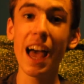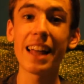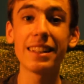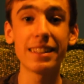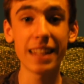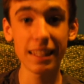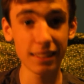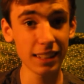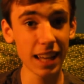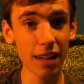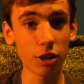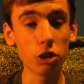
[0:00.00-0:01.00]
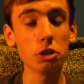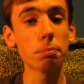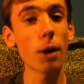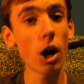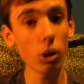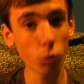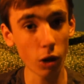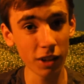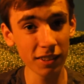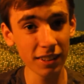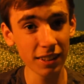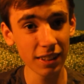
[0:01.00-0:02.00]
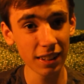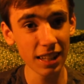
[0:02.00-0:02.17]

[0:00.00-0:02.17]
and Deathly Hallows Part 1